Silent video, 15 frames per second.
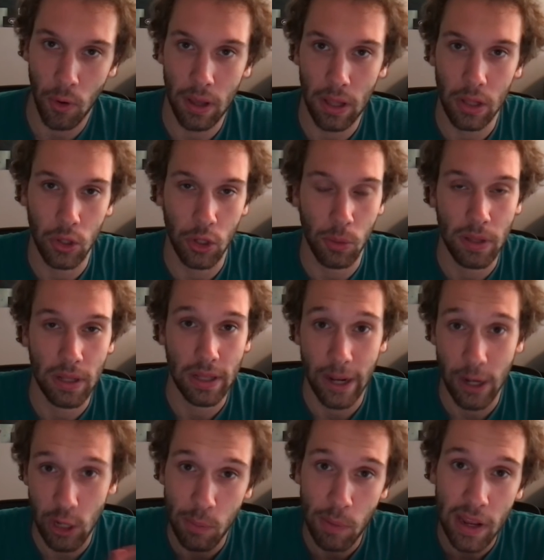a little bit later
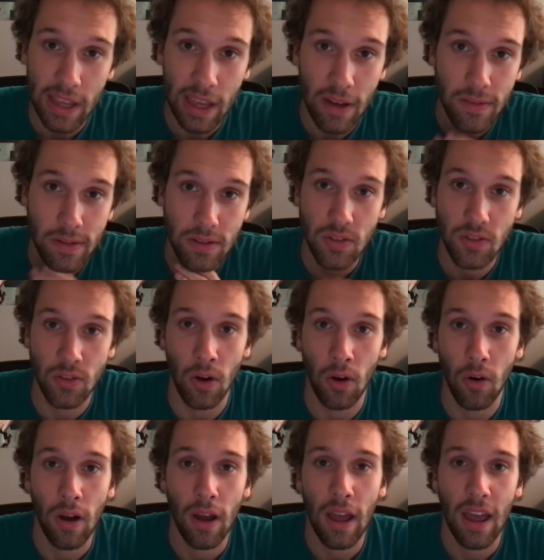than Mike Evans, so